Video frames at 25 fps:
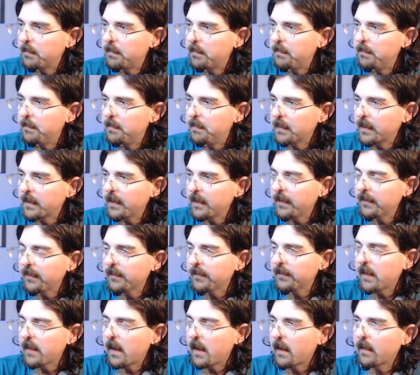
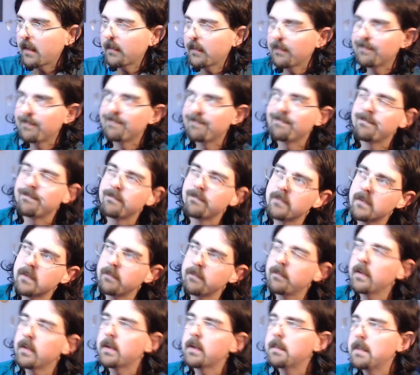because
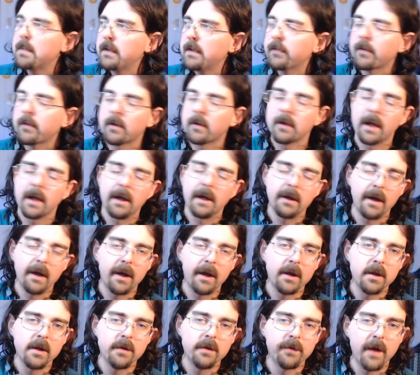it depends on
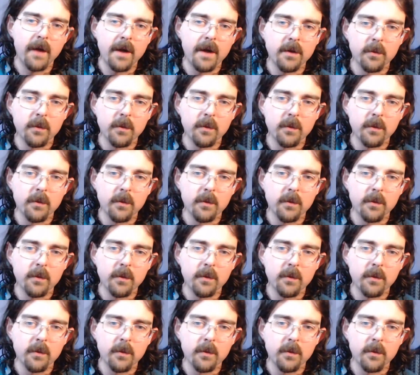how you define the